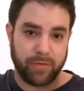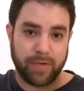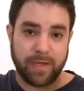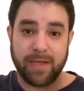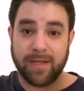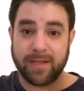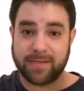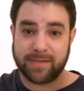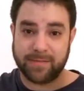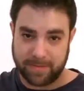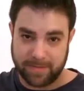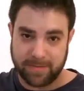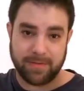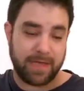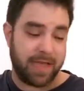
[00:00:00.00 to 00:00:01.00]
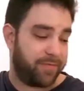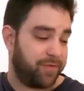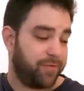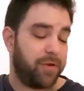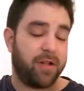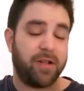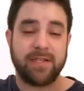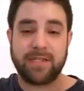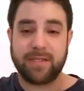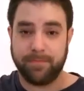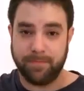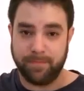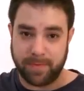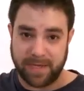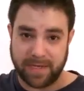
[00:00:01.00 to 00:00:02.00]
Okay, it's after all, it's
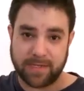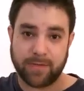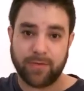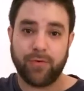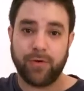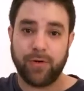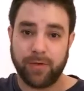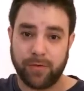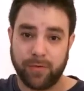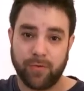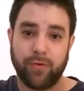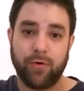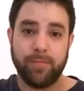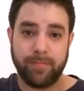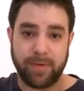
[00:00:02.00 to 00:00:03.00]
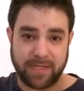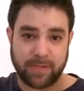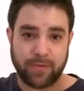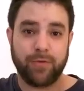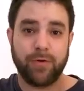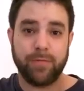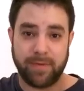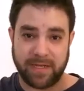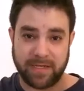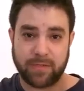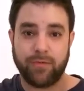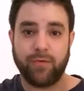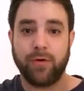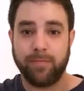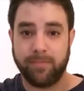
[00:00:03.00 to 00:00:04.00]
bass chord, chord, bass chord, bass
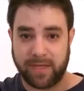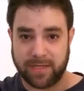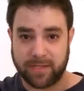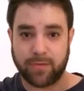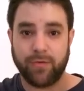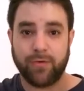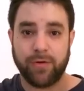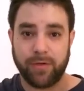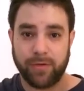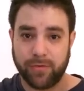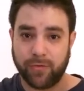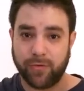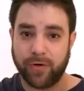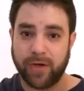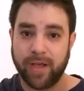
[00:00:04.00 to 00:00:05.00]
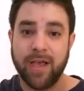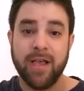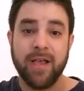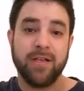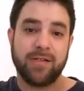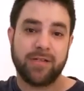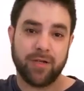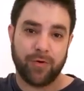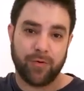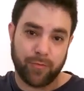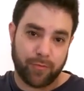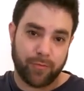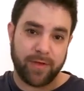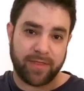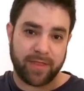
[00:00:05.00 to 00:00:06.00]
chord, bass chord, chord.
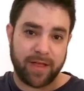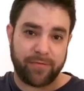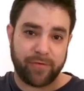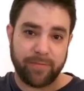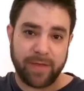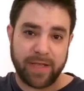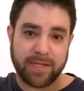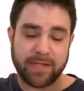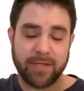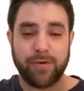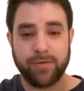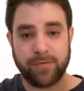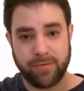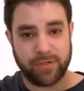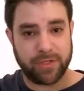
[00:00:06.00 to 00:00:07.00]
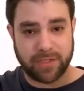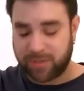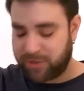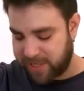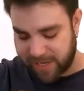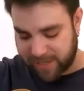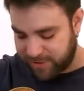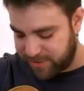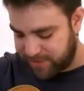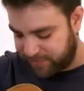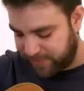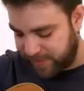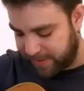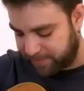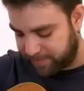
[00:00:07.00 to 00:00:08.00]
So with every bass note, just change a
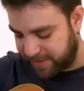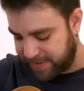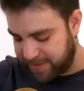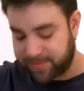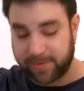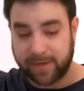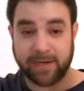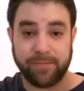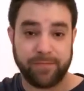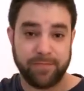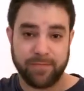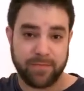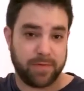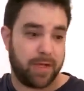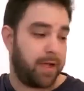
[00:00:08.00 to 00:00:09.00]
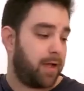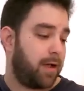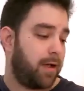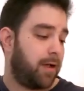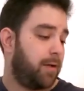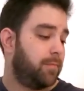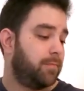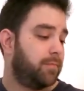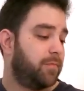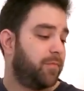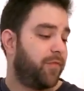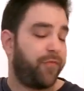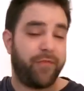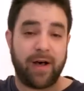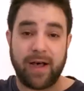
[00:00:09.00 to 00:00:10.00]
string. Play string um,
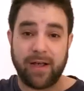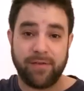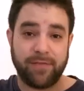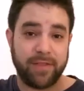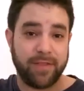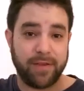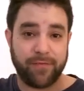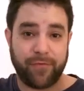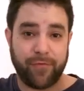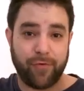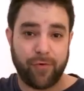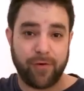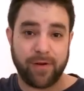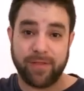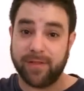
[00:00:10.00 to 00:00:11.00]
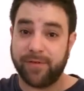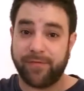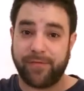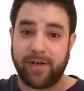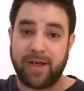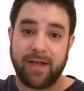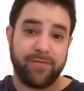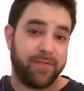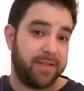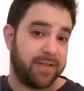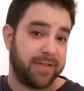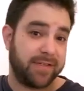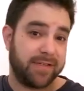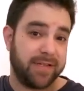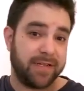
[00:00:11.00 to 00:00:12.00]
five and then four and then five and
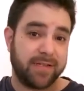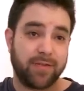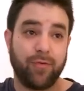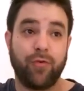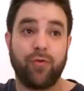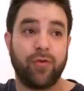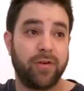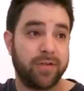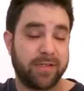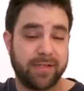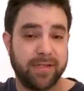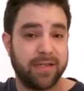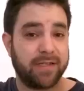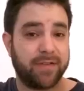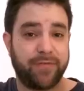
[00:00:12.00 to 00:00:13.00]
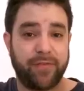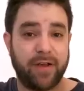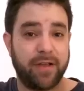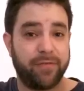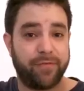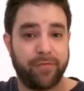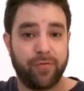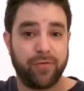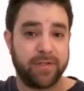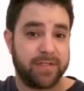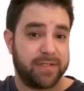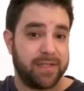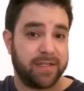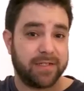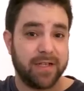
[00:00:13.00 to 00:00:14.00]
then six or six five four
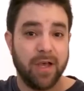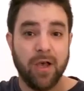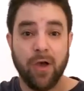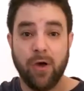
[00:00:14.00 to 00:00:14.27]
six